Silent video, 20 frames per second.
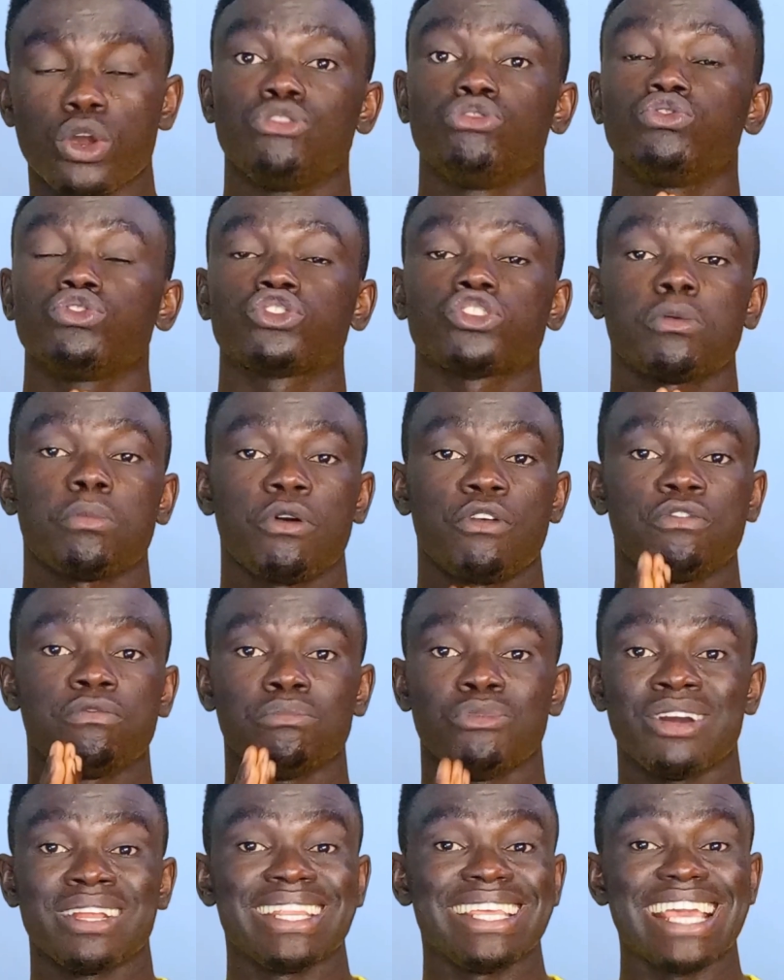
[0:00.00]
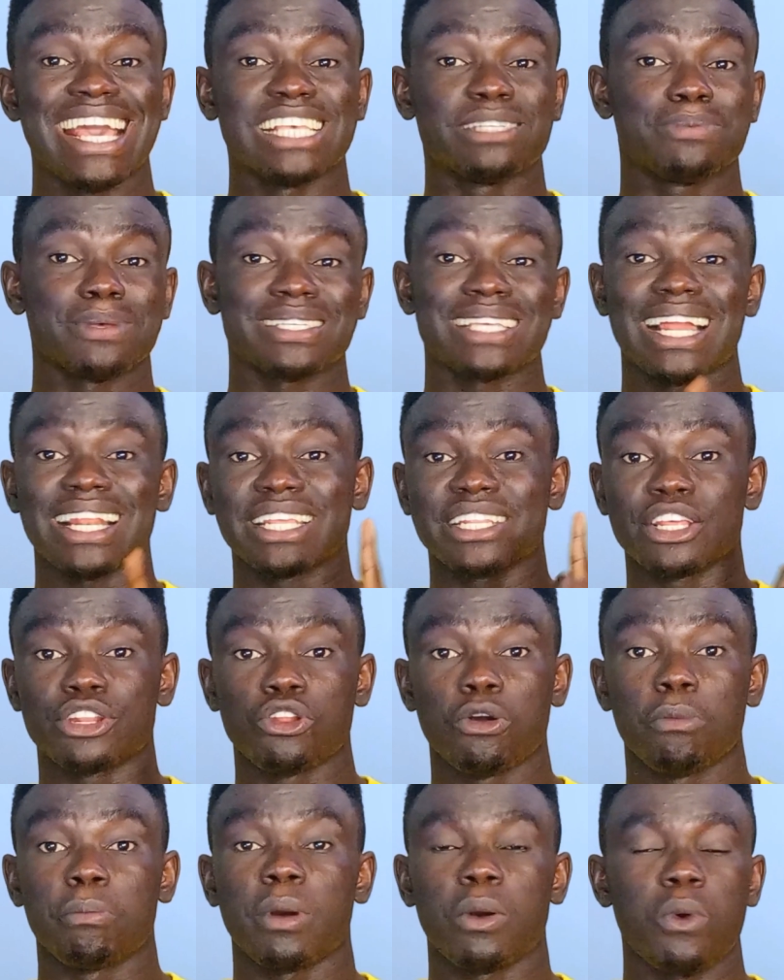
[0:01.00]
a huge sum of money, especially the
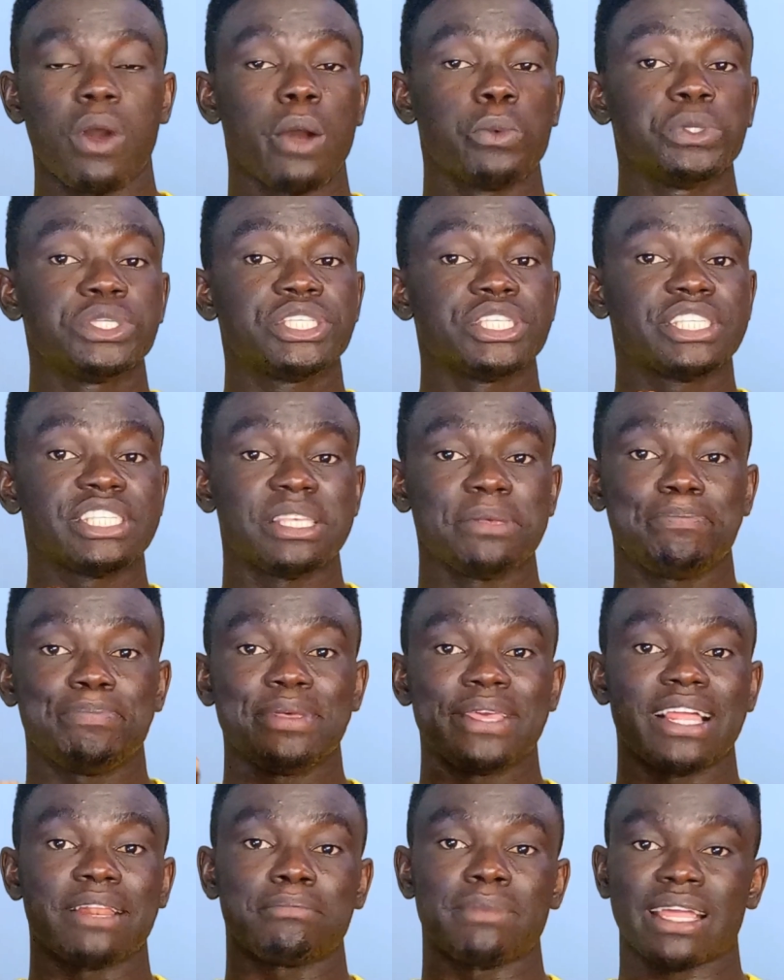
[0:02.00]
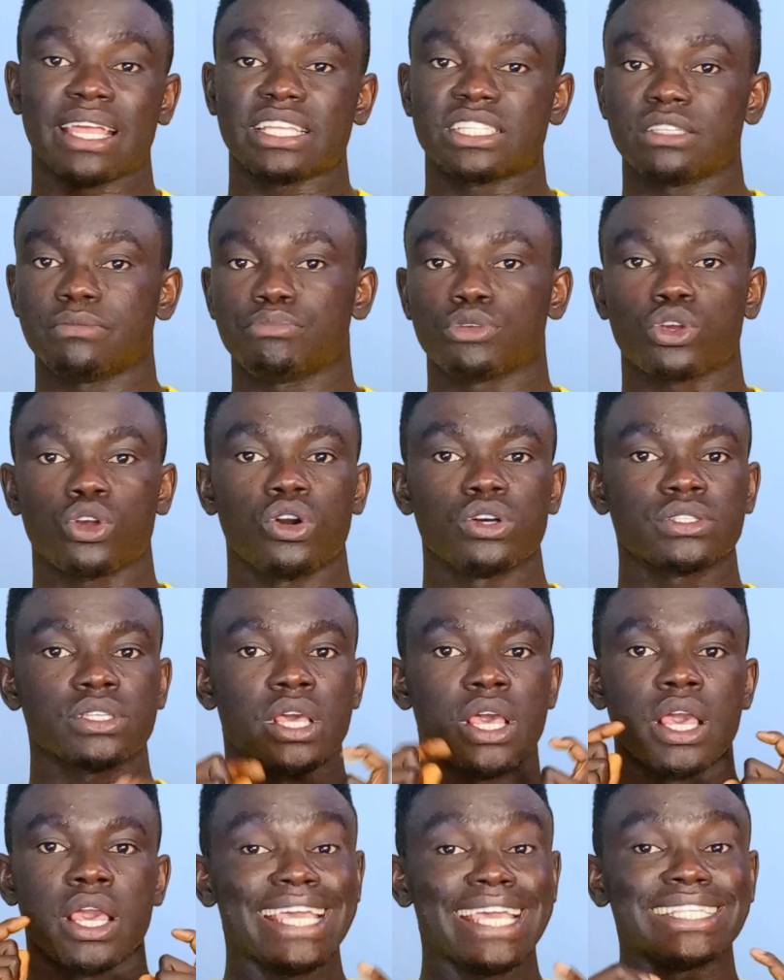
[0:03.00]
number one, which is C P L marketing, because
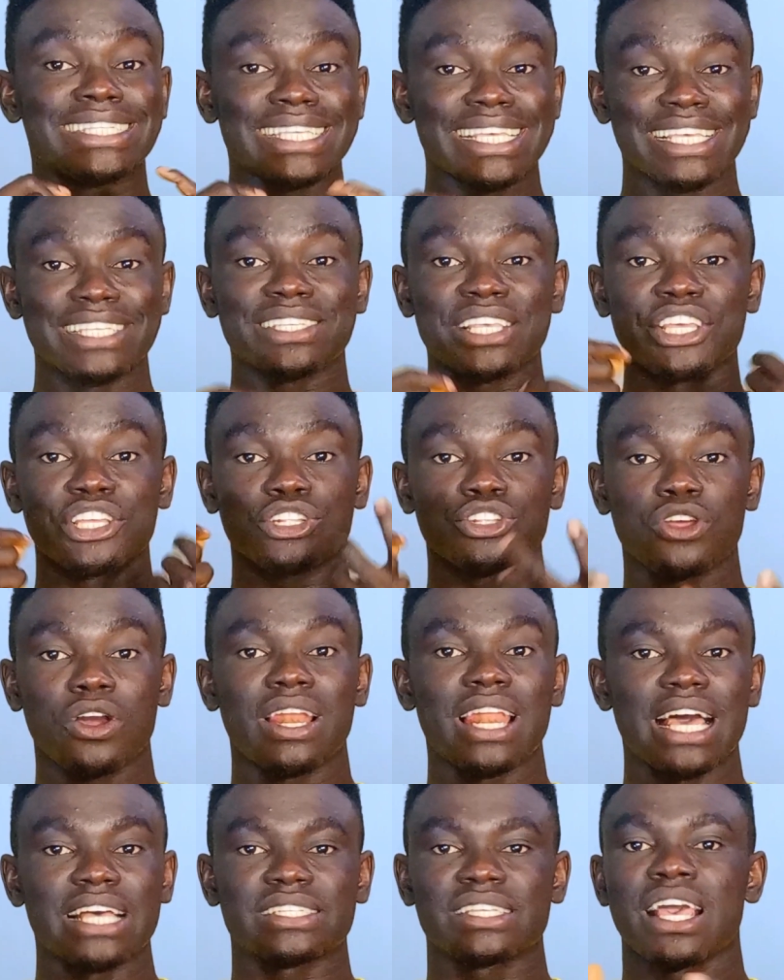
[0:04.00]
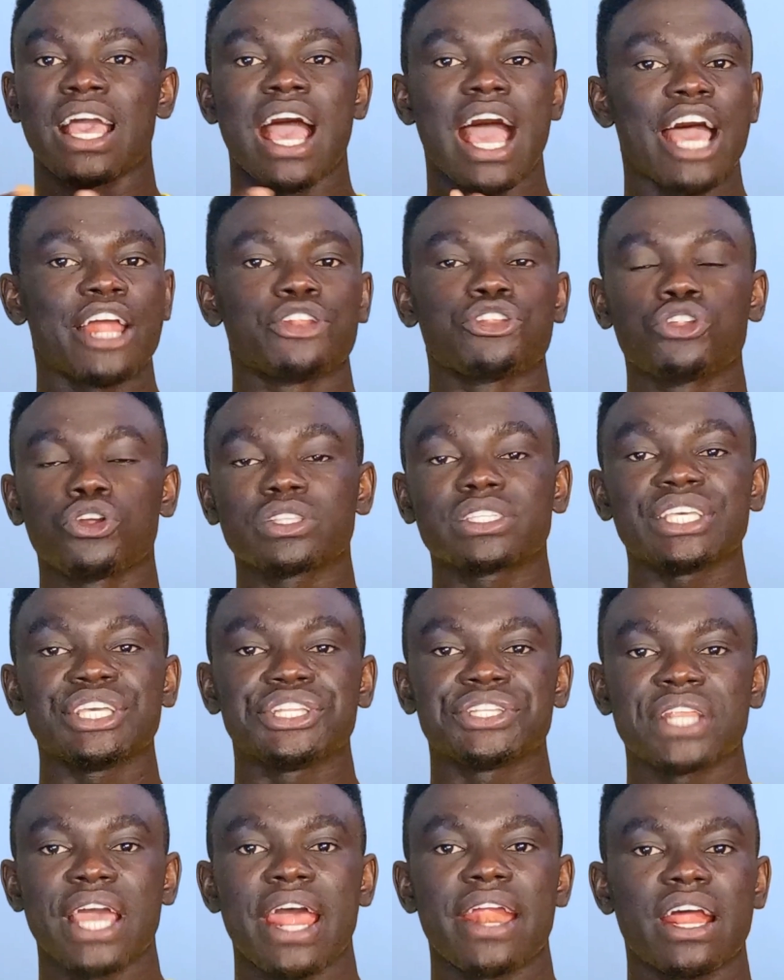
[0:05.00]
it is in dollars and not
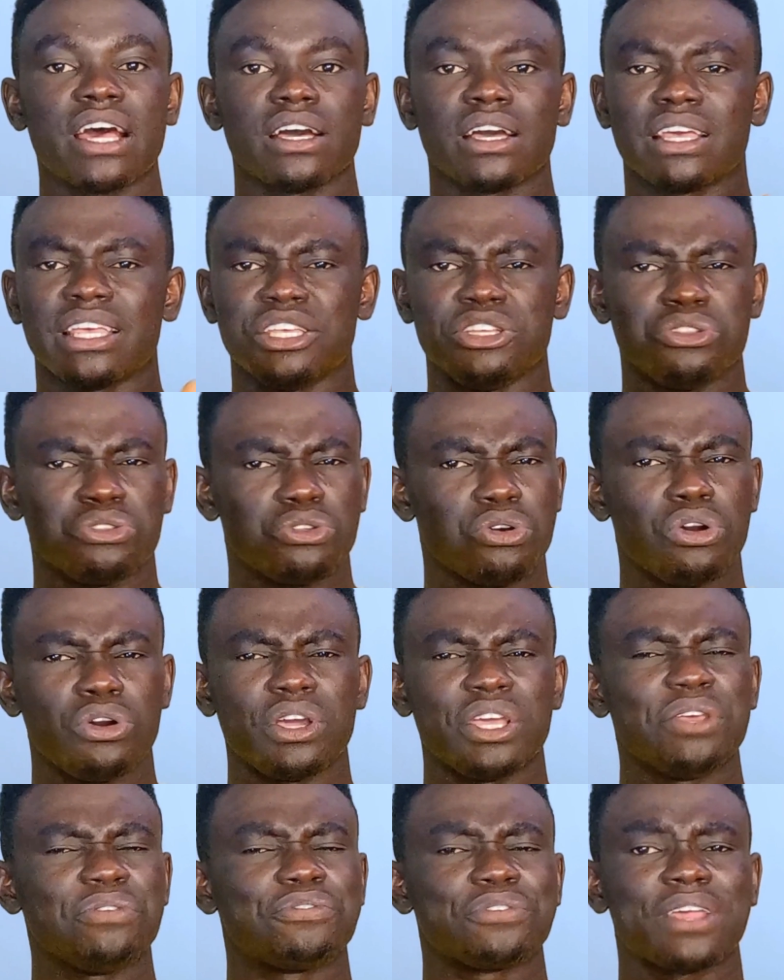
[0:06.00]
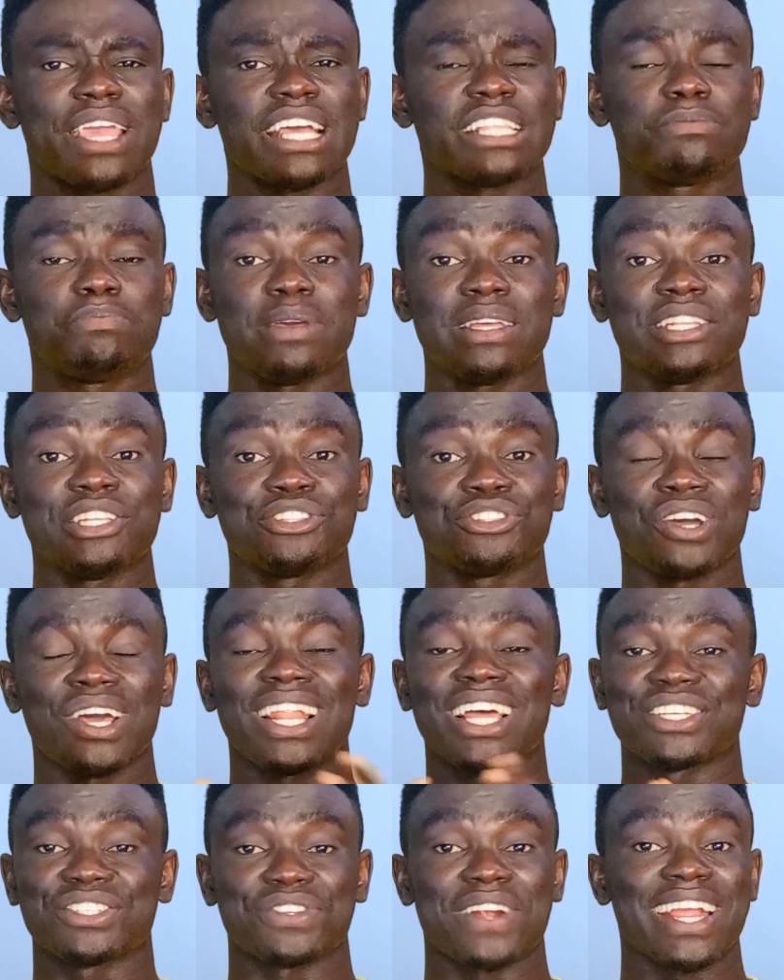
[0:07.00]
in naira. You know, if you get paid in
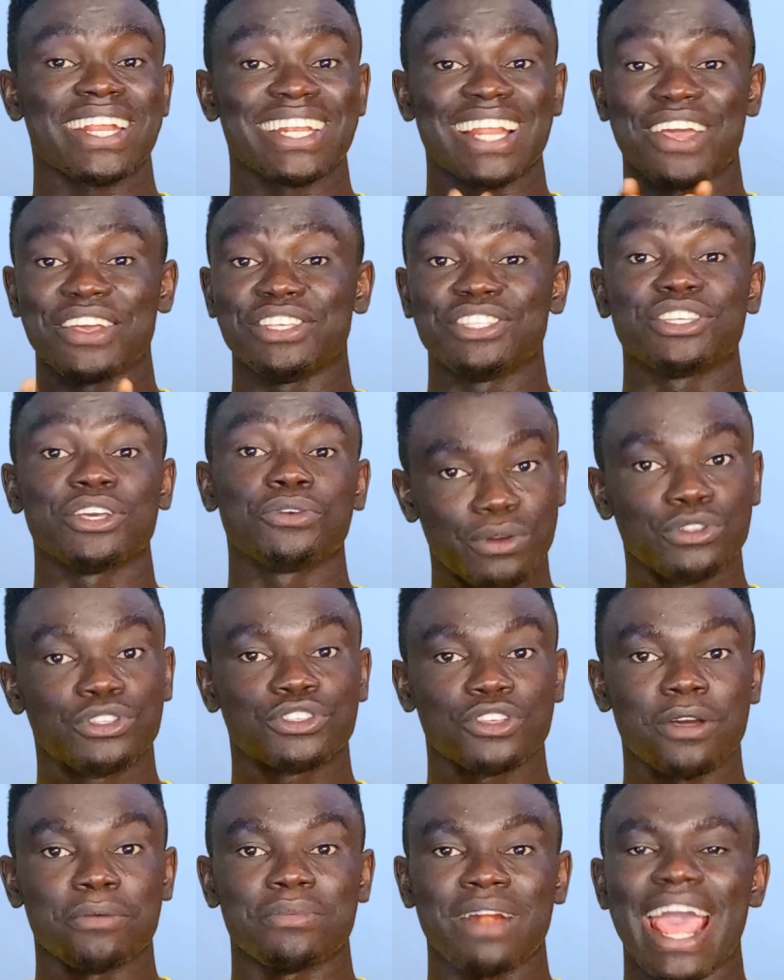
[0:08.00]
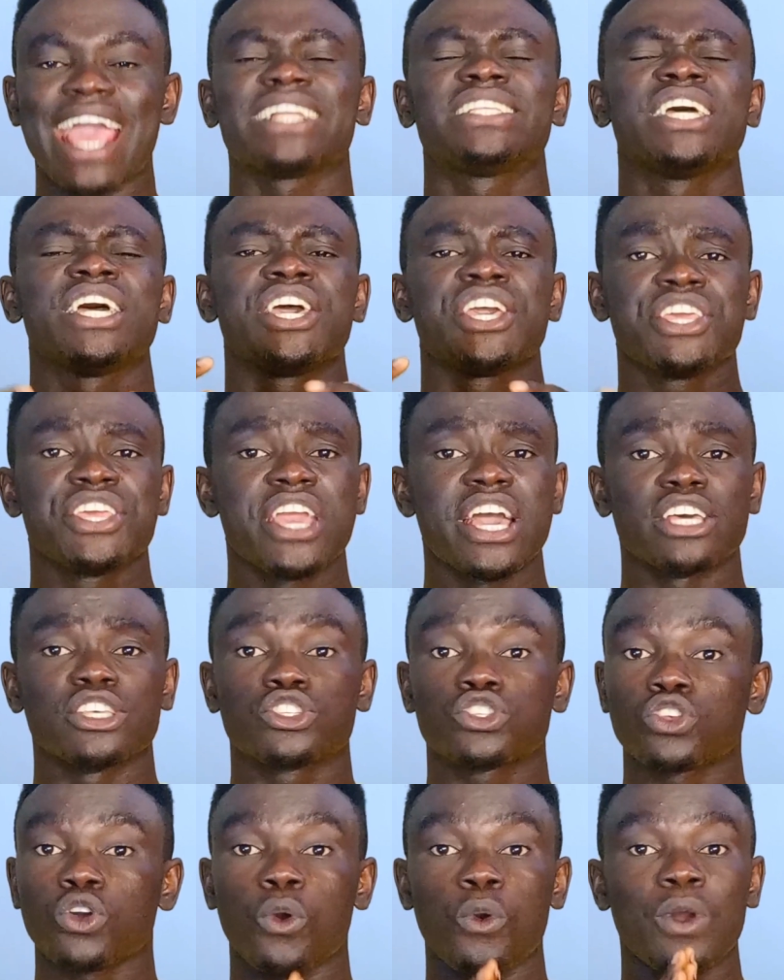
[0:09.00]
dollars right now, it's a huge sum, right?
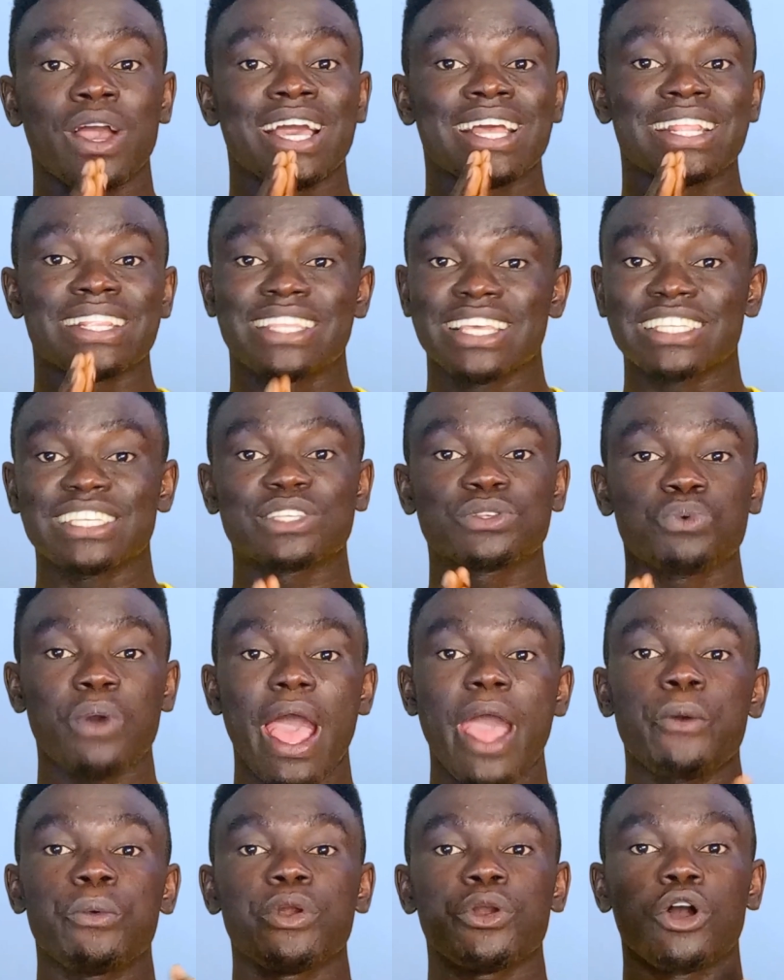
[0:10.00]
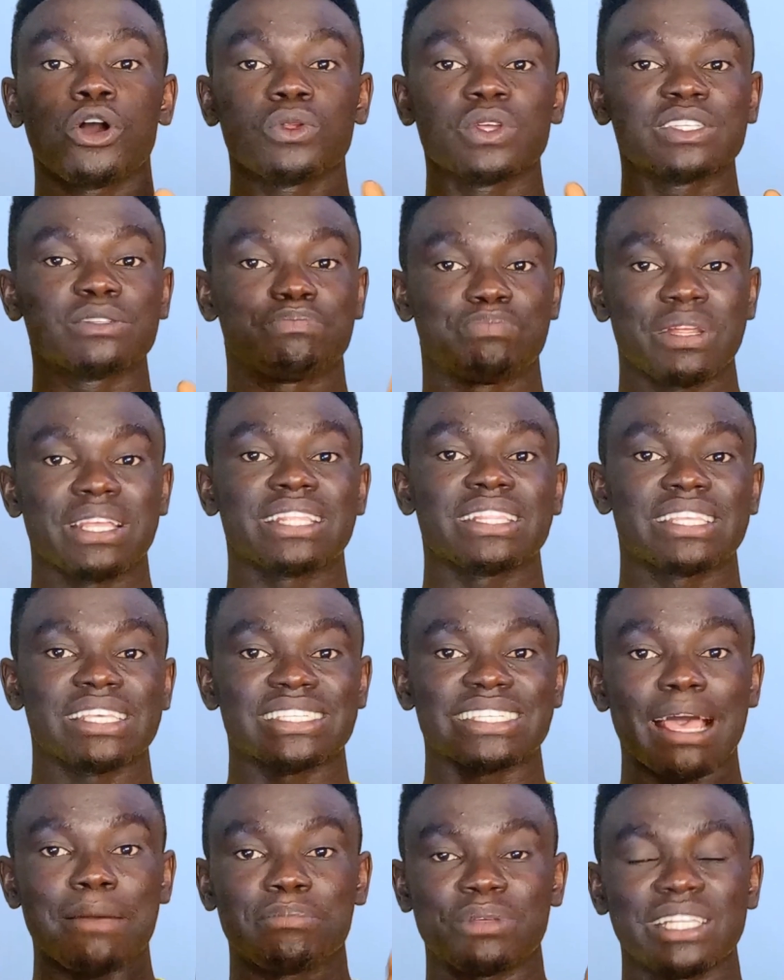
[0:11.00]
Yes. So this is why we always bring
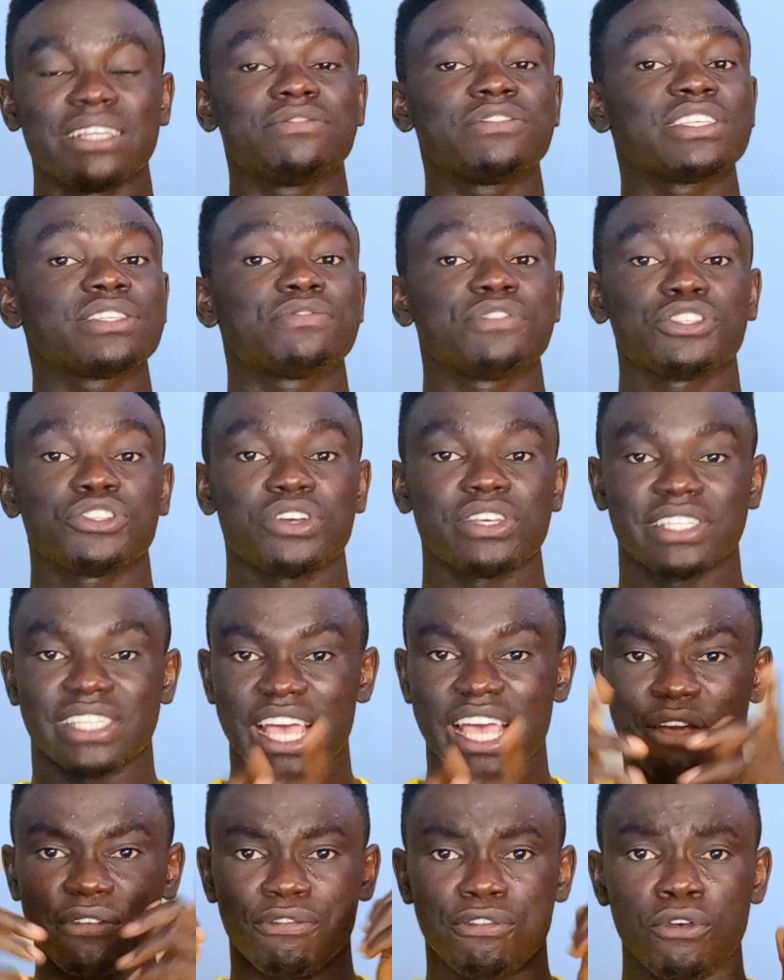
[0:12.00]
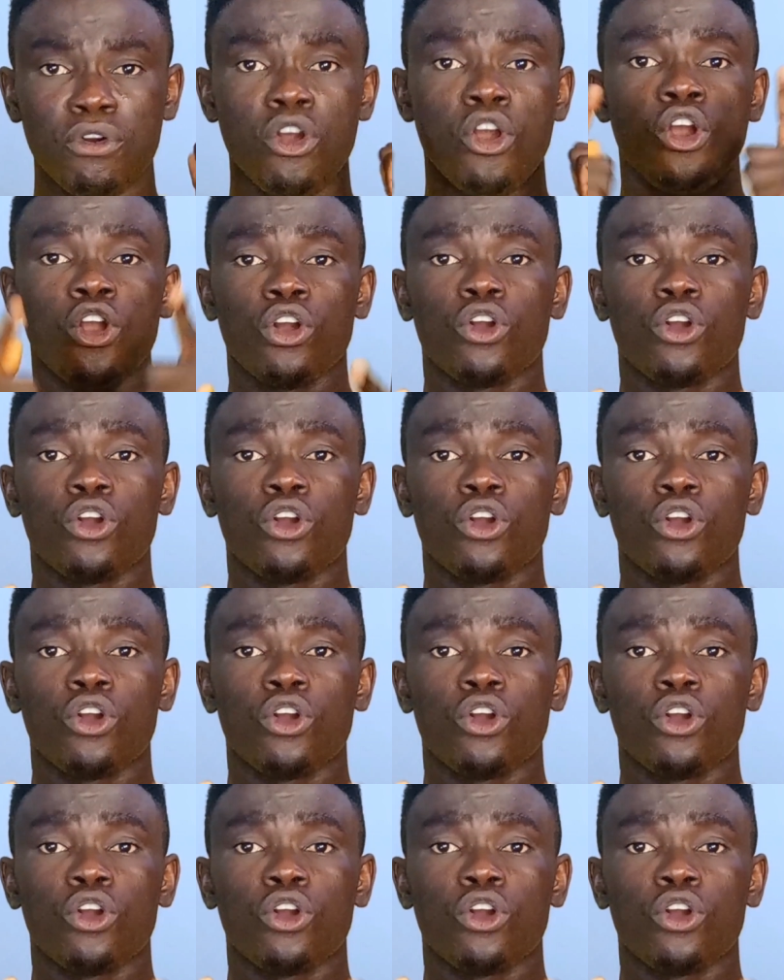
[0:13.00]
this. I believe this video is helpful.